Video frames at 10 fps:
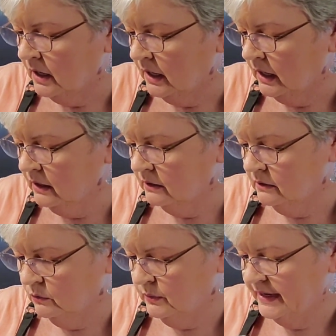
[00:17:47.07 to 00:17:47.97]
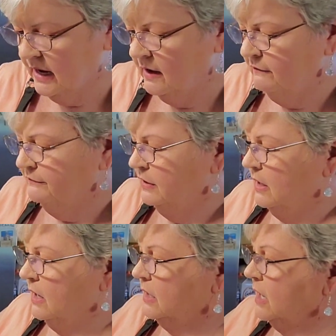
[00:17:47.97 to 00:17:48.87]
And we have
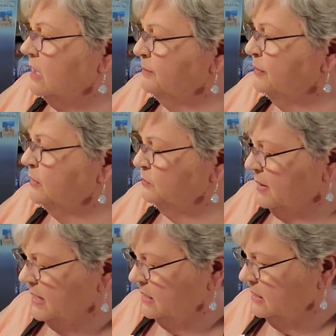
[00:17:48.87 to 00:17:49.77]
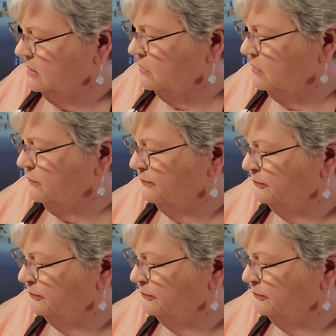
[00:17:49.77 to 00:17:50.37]
a cup right here.